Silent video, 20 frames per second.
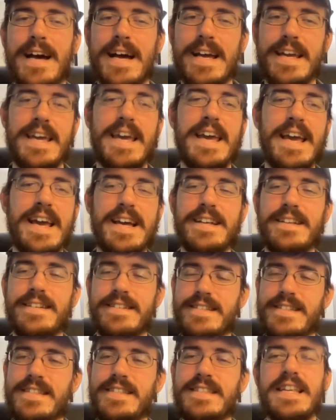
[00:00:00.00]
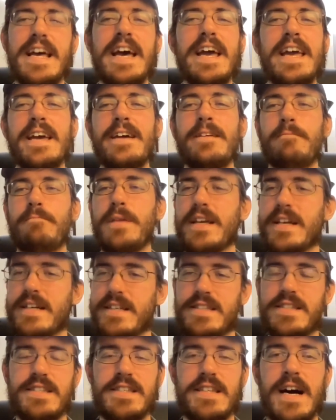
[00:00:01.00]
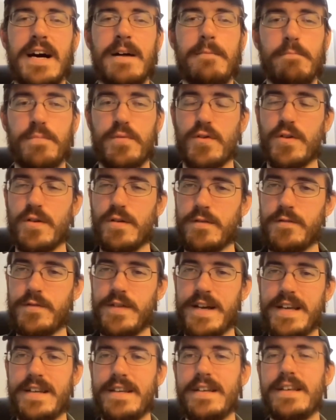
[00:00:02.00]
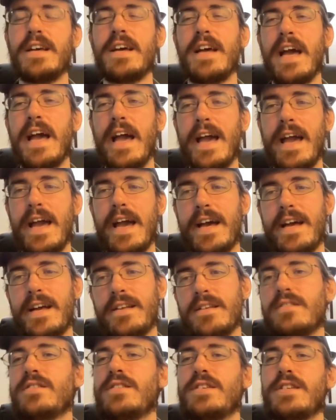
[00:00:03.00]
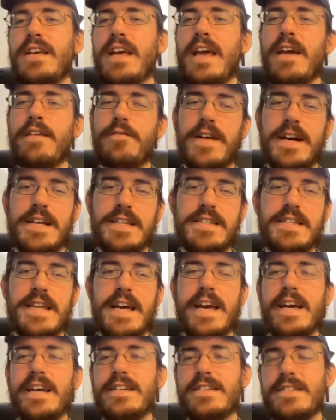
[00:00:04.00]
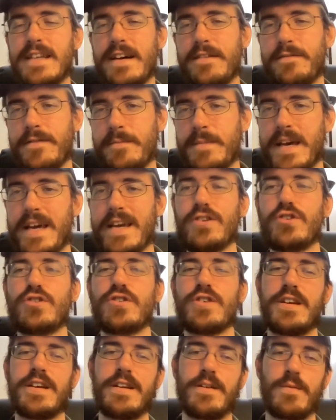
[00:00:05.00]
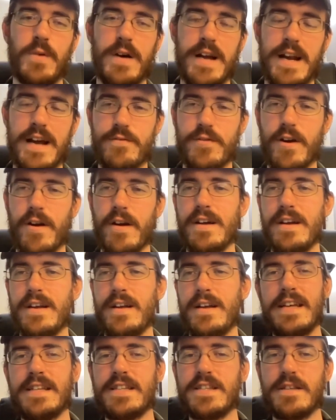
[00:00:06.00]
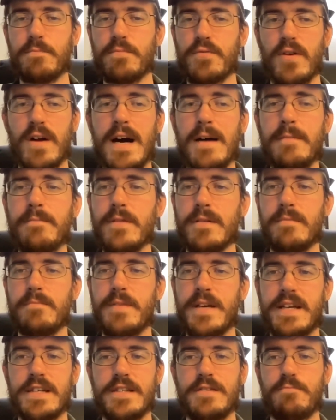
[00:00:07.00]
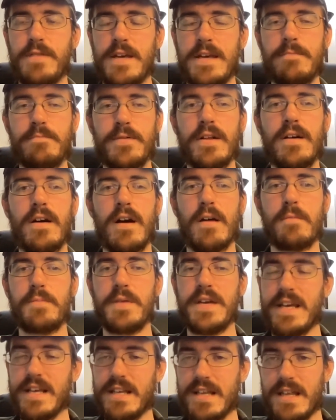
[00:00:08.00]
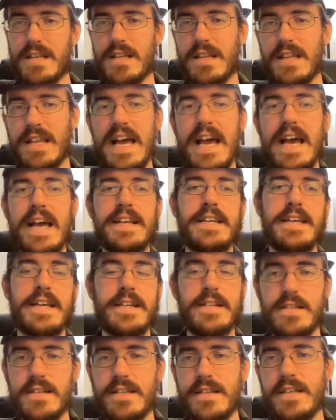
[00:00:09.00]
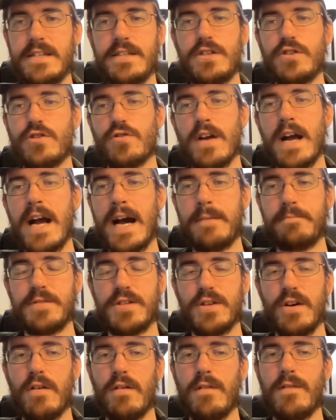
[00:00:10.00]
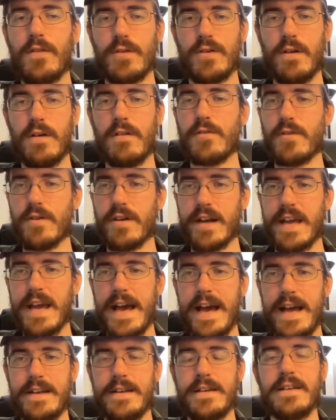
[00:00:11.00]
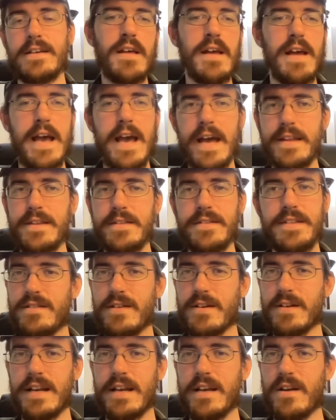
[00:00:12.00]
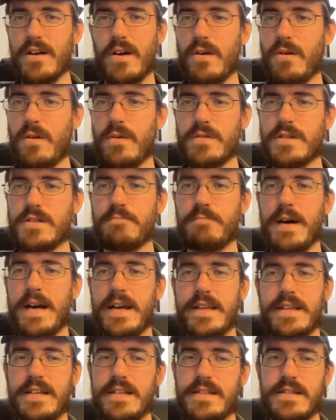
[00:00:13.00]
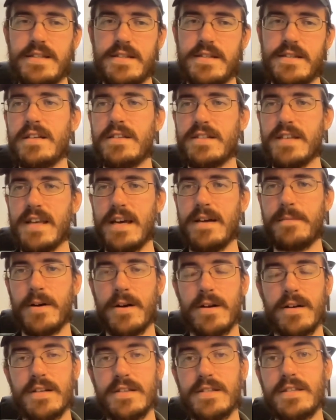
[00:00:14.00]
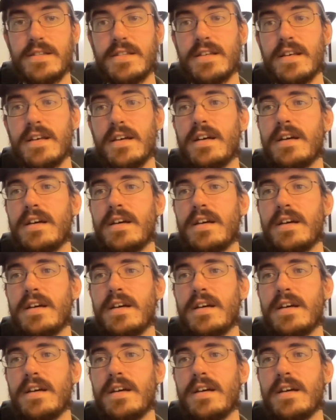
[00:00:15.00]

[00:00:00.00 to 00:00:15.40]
I can't say it because it's not proven. And if I say it, it's defamation, whatever. It's a problem because people are being led into these traps over and over again, and they're getting owned by these scam artists.